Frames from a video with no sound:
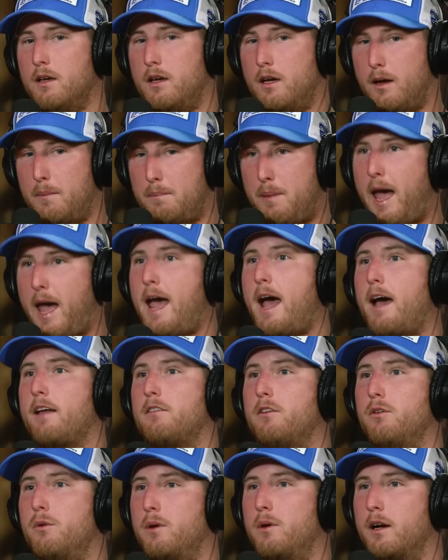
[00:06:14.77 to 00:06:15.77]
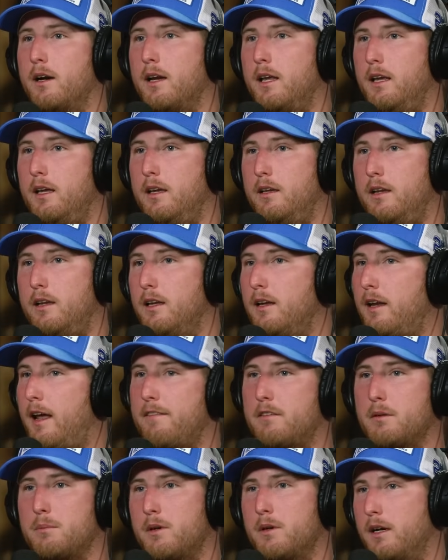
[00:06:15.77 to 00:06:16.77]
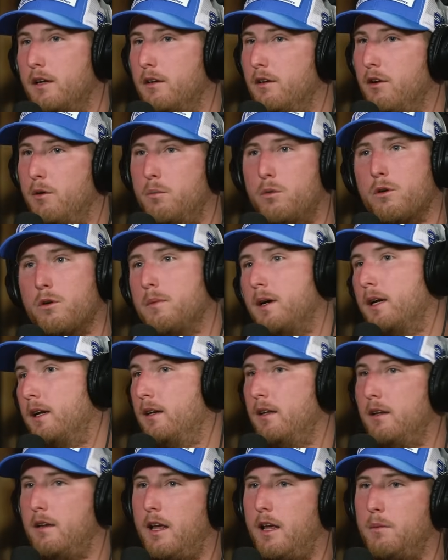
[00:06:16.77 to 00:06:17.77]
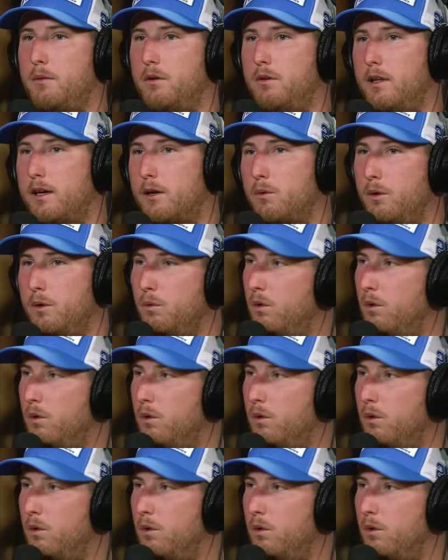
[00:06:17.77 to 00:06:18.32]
a path to where he didn't have to bring no more money to the table. Like, we